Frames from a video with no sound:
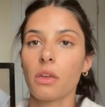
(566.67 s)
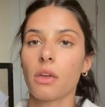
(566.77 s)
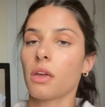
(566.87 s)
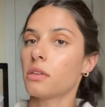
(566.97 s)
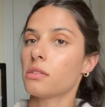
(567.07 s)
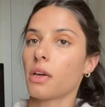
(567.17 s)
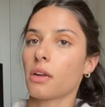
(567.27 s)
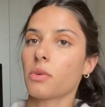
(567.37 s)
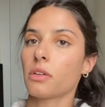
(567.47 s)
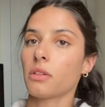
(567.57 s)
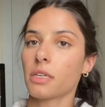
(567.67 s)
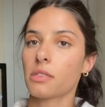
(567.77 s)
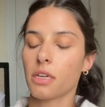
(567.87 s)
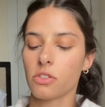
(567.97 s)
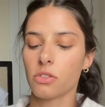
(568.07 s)
And I don't wanna like
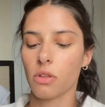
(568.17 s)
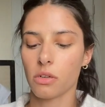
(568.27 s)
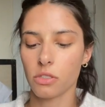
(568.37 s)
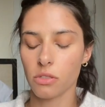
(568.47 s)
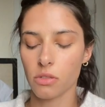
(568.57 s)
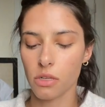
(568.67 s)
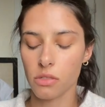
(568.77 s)
take too long to do this.